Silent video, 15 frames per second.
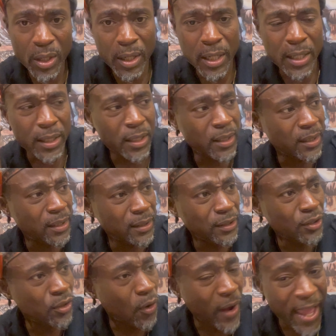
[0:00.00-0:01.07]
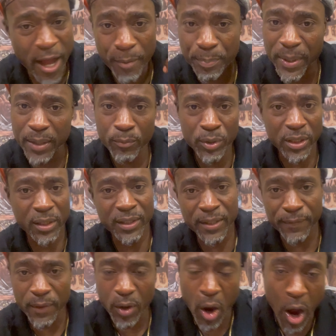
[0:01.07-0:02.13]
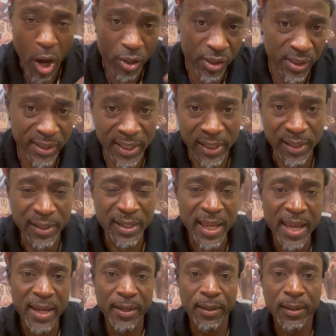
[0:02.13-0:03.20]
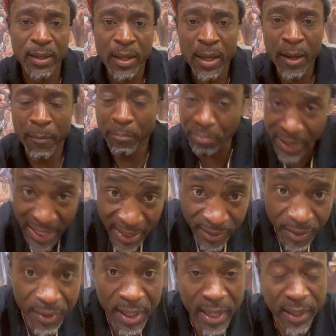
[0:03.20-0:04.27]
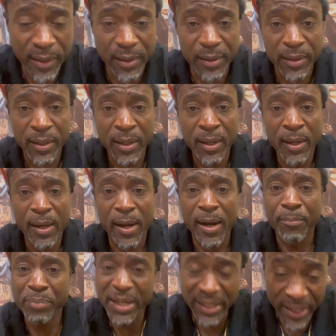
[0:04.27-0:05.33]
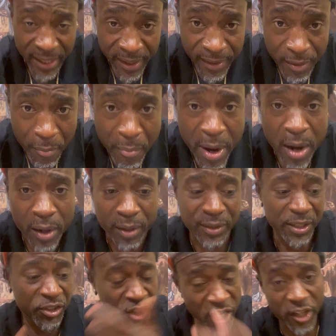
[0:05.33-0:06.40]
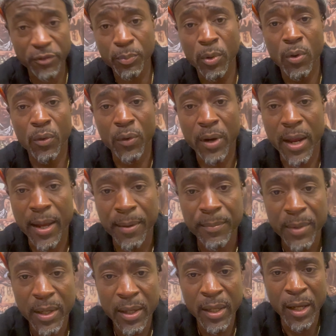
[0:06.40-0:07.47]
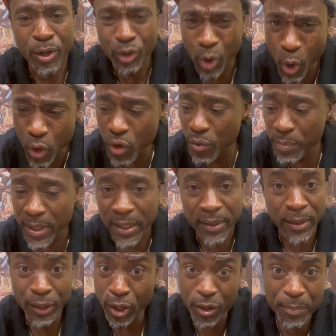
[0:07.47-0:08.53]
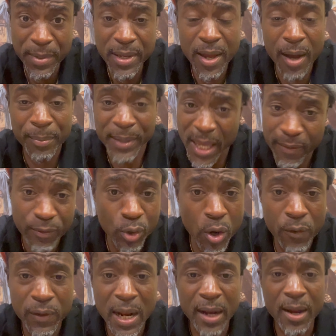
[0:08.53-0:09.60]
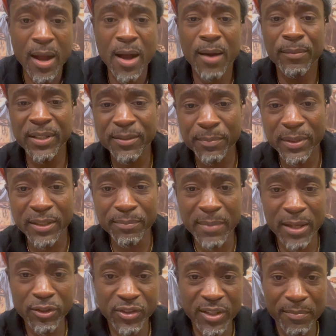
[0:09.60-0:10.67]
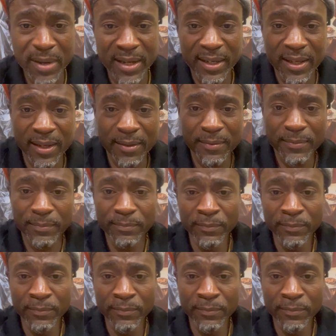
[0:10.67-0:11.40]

uh, you know, helping with the different causes in Haiti, being in Haiti, uh, being here in America, the chess program, Google me. Look me up. KevinDorival.com. This, is my, you see my name?